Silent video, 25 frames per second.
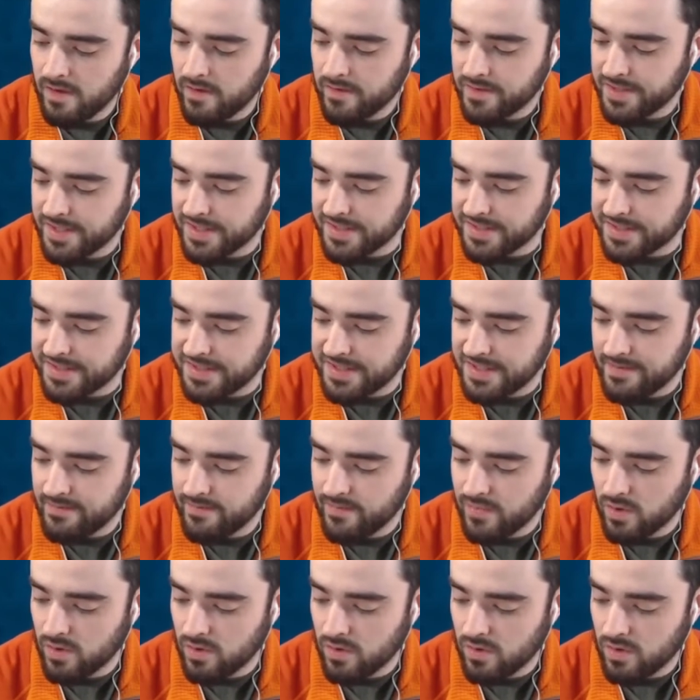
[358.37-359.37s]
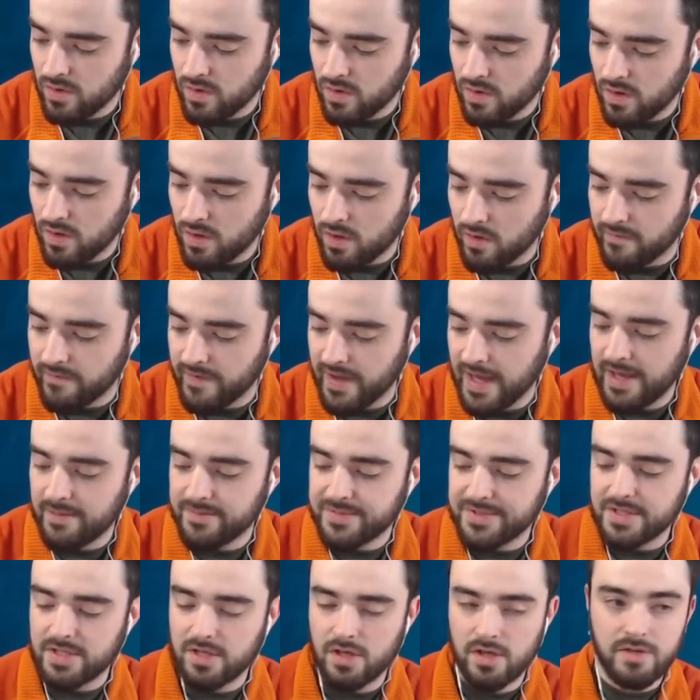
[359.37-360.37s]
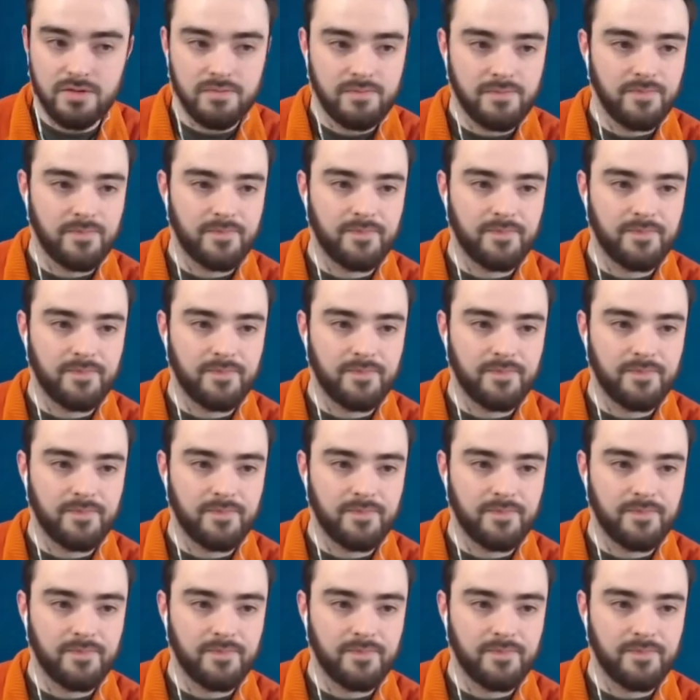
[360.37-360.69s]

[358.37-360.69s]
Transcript: which has a symbol of epsilon,